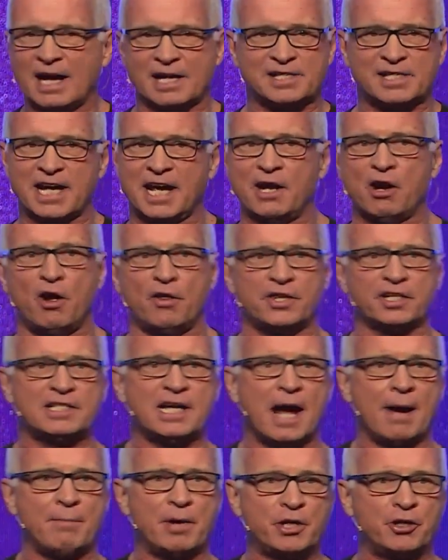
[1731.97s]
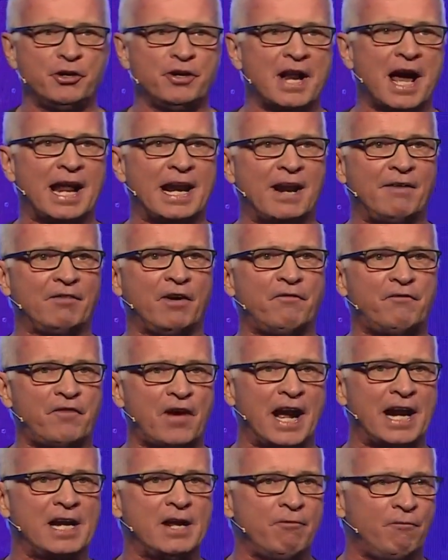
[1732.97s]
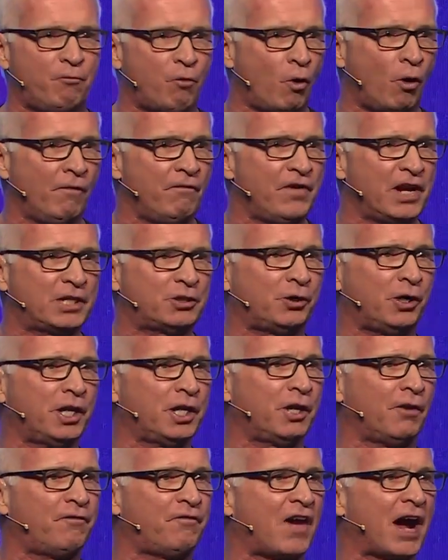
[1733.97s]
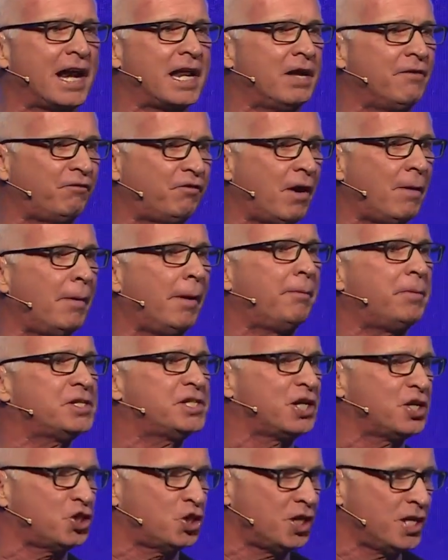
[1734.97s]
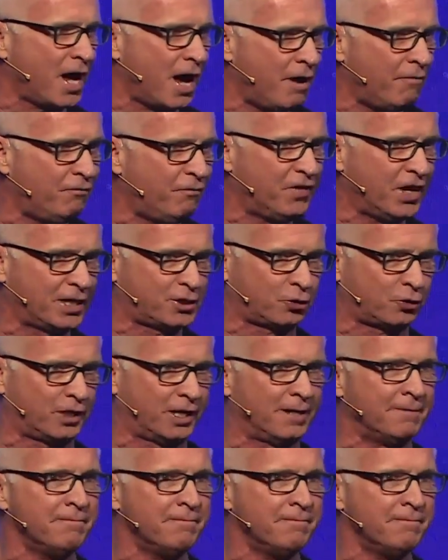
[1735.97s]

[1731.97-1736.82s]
I say it all the time, but you're not ever fighting for victory, you're fighting from a position of victory.